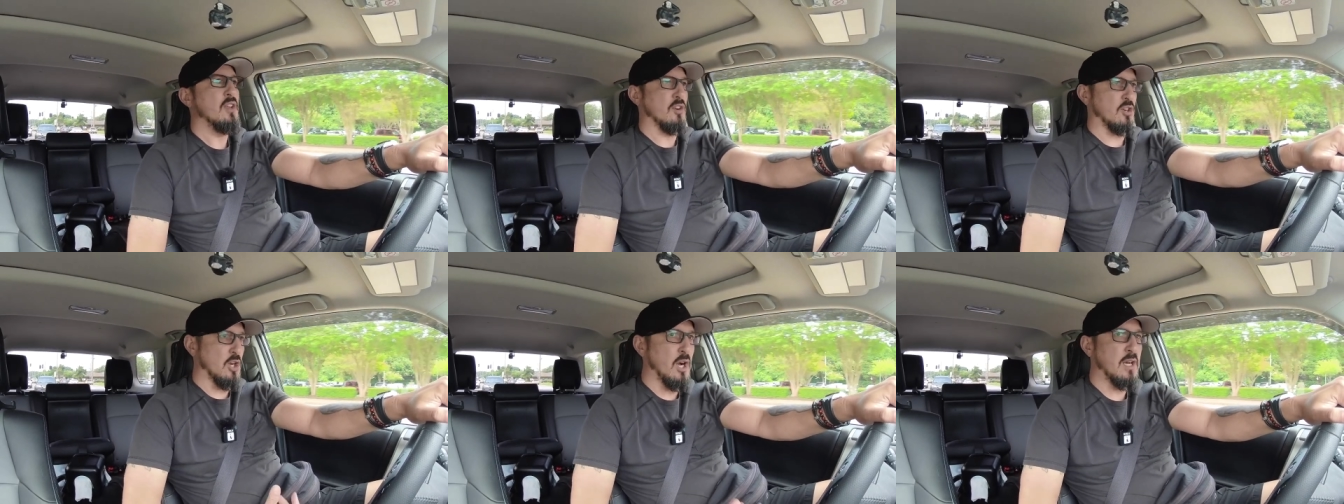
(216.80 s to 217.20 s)

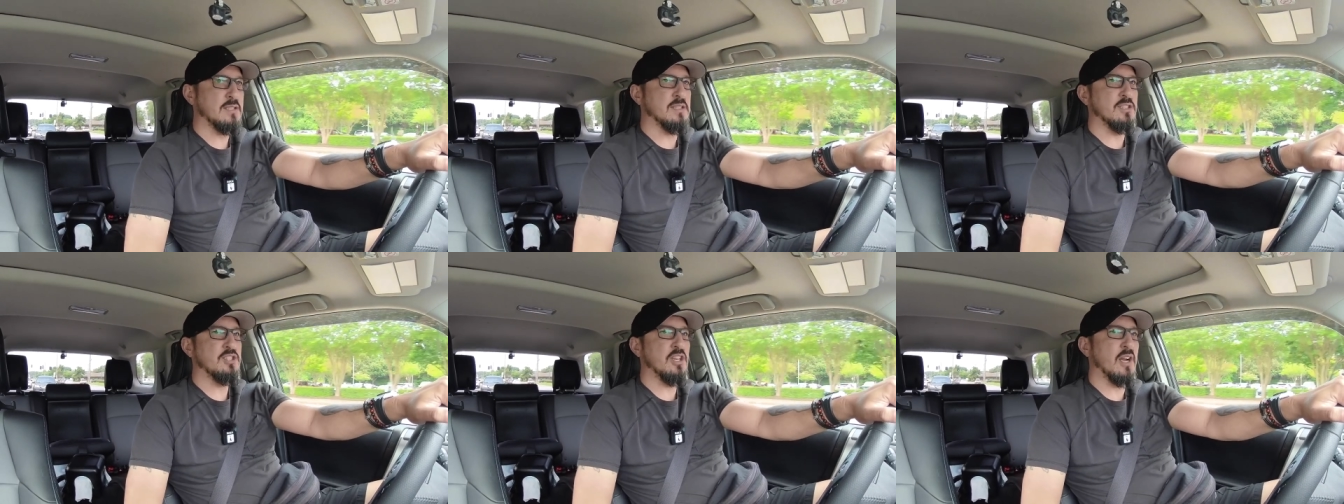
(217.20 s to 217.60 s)
You're
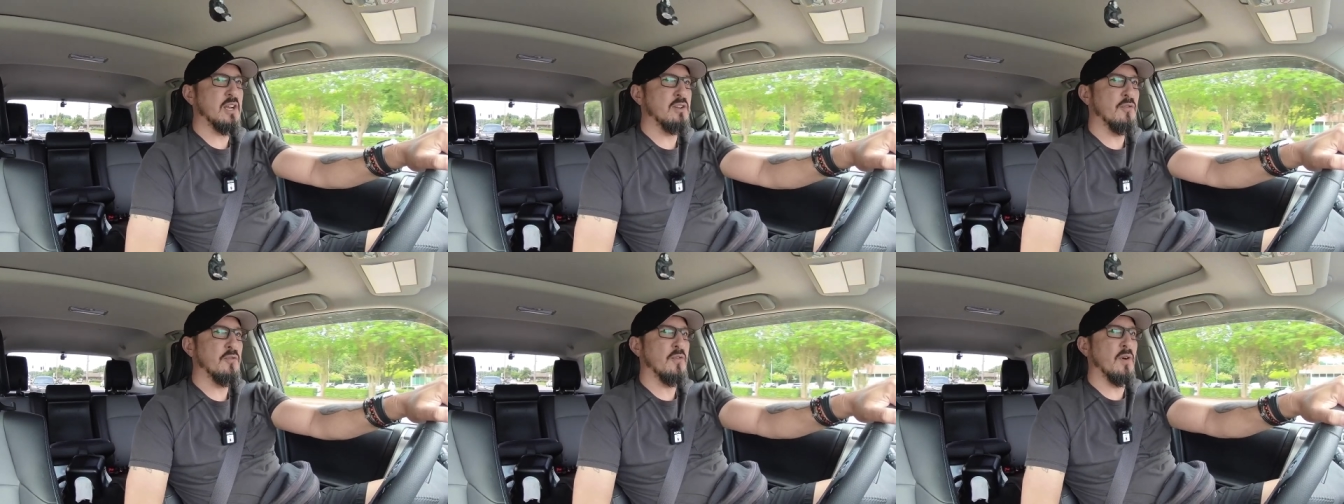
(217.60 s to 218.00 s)
constantly
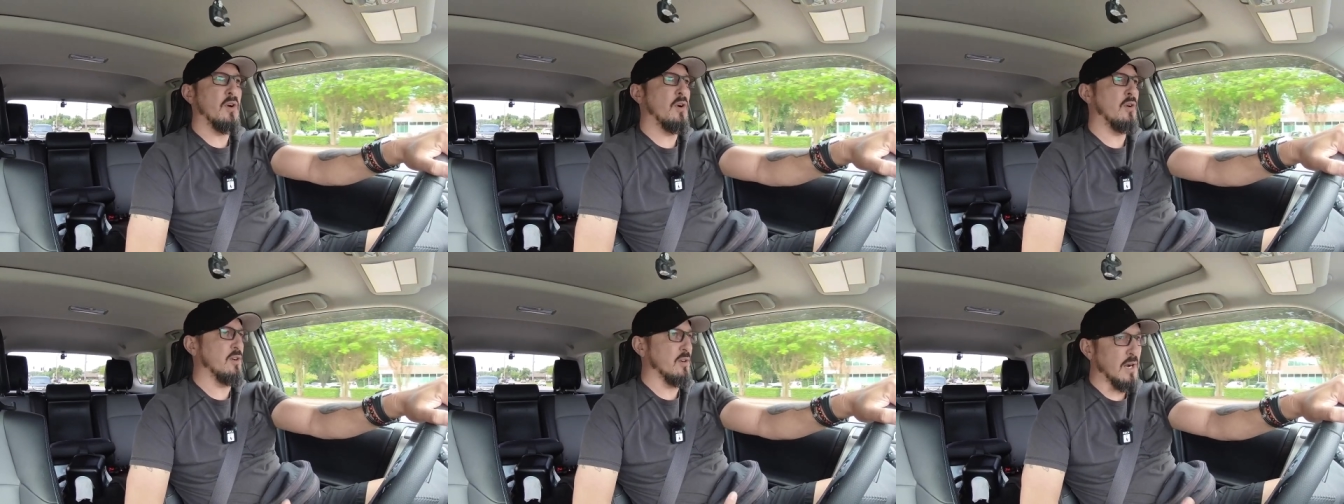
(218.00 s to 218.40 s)
checking your
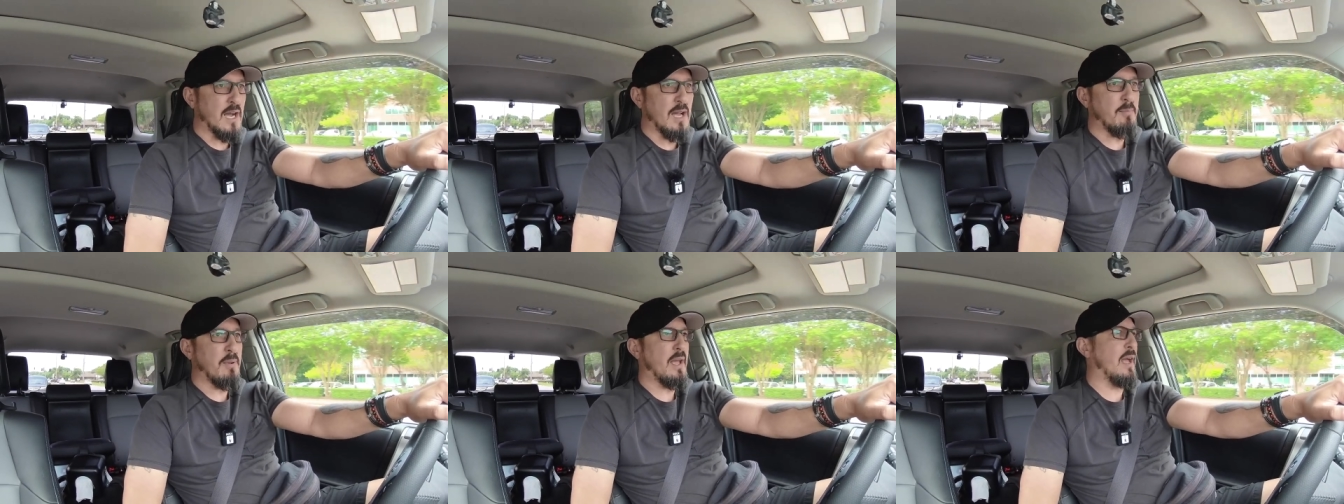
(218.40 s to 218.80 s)
phone, your
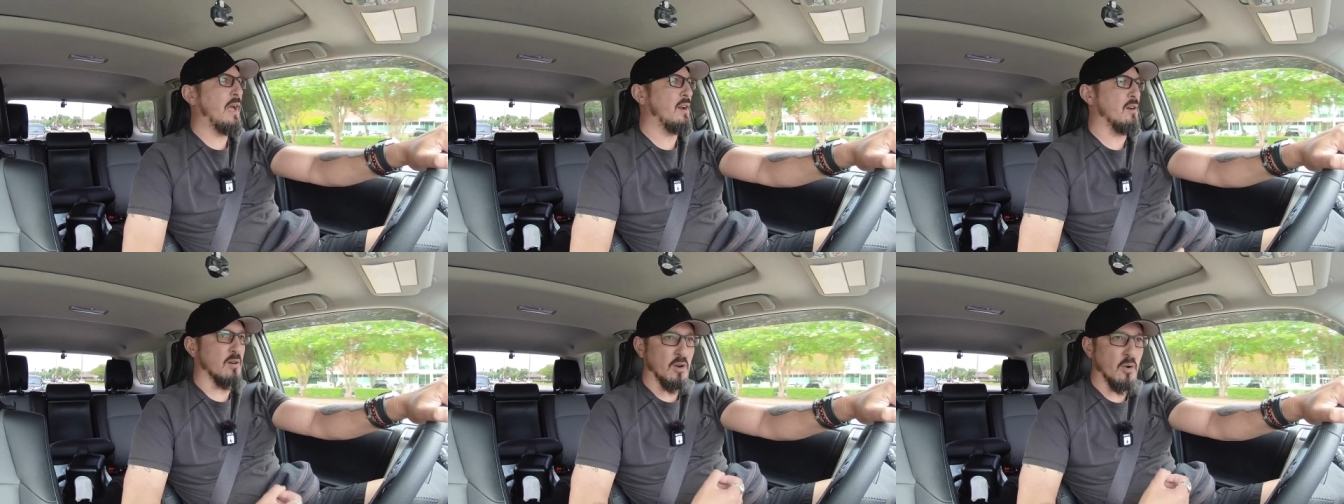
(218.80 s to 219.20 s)

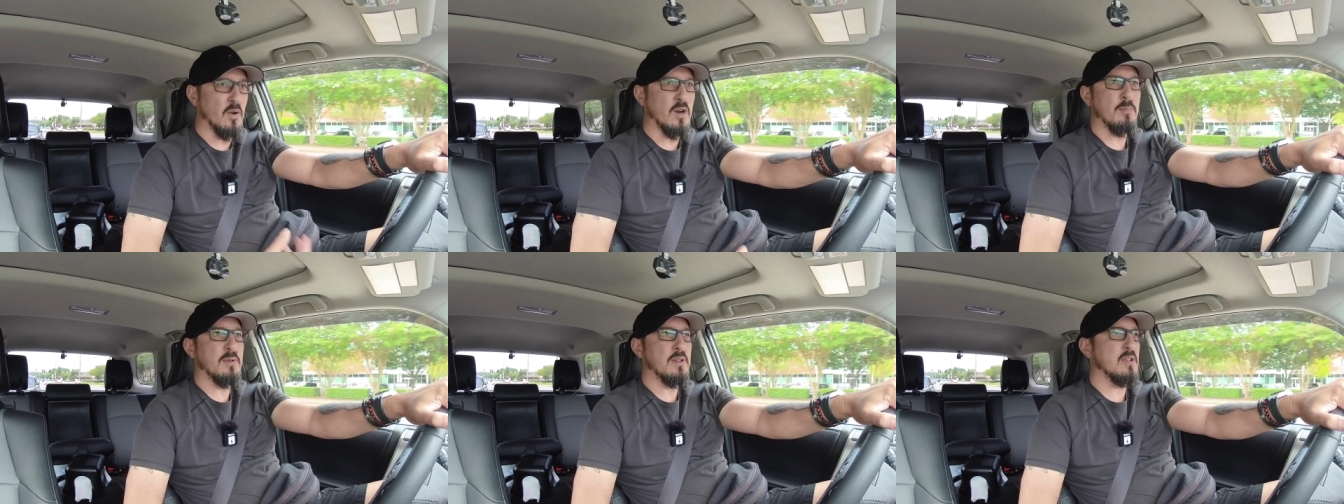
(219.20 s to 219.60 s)
iPad, or
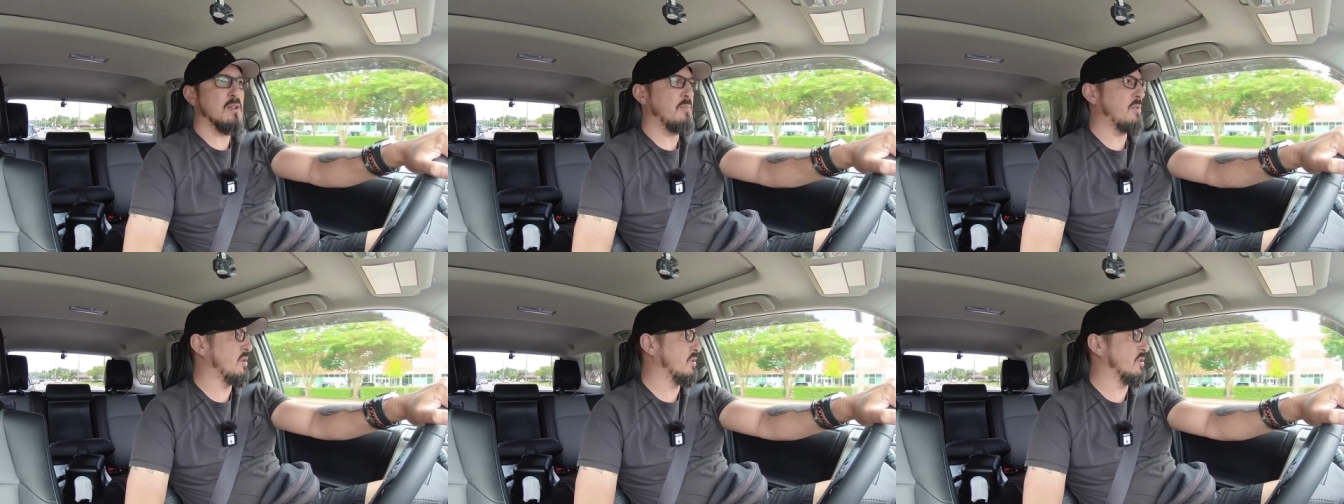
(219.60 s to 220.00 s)
going up to the
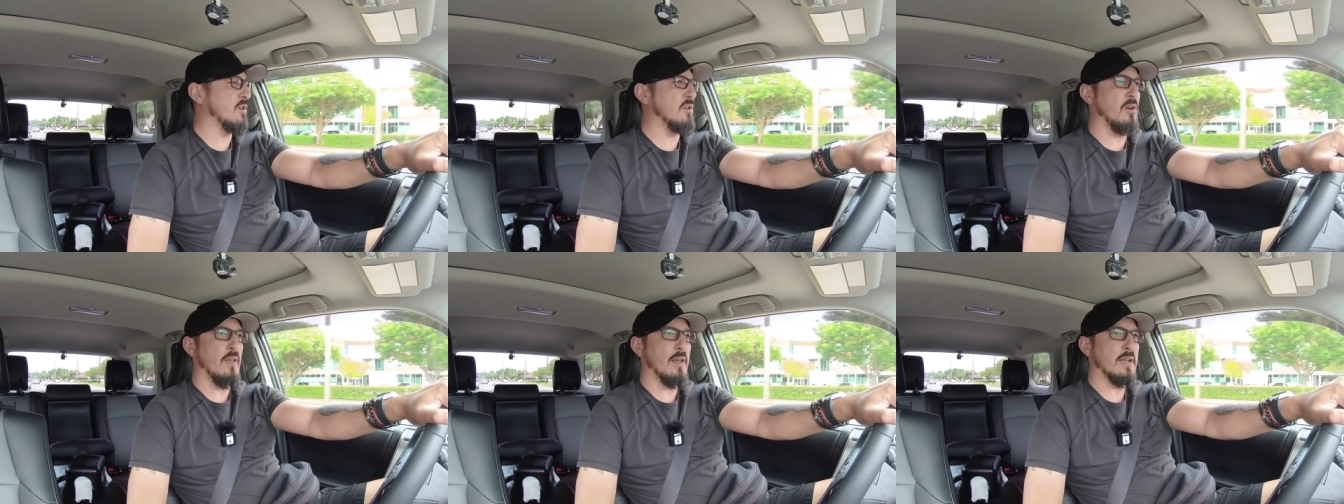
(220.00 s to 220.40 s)

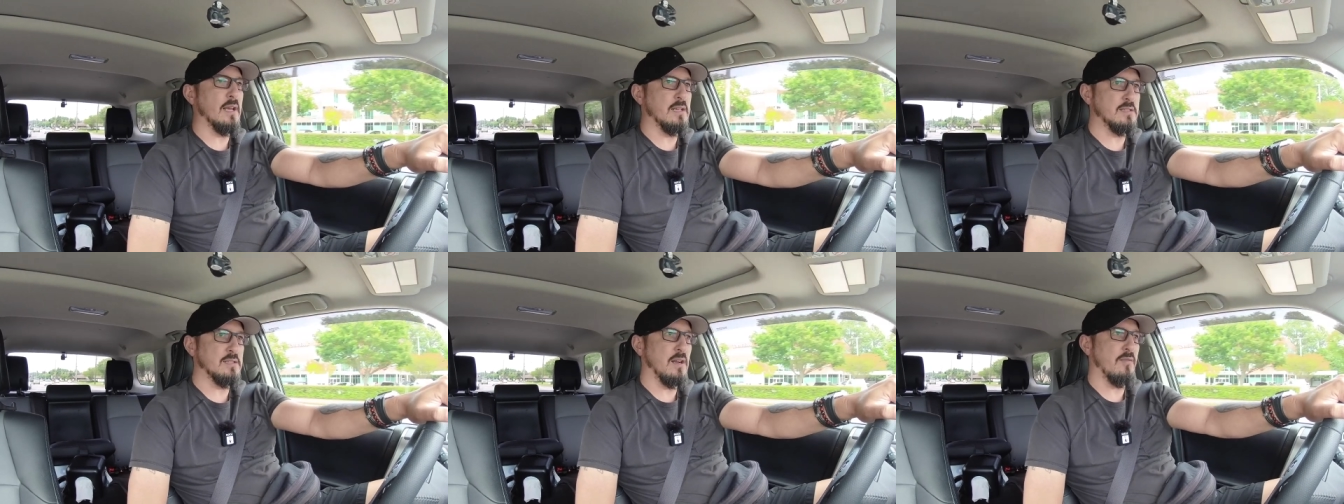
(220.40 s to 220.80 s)
computer and all that
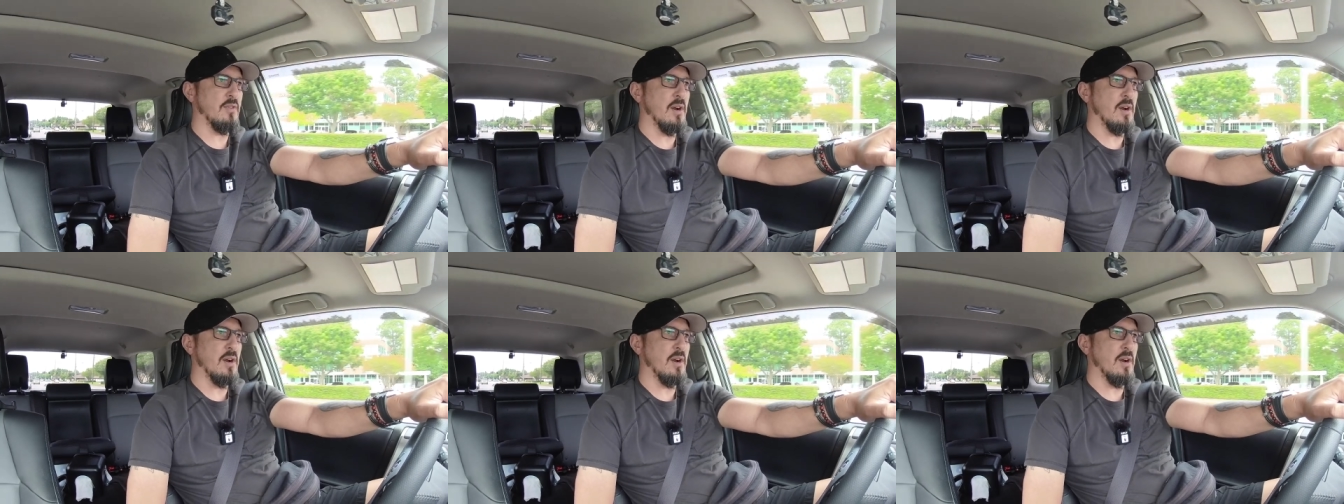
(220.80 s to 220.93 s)
kind of stuff.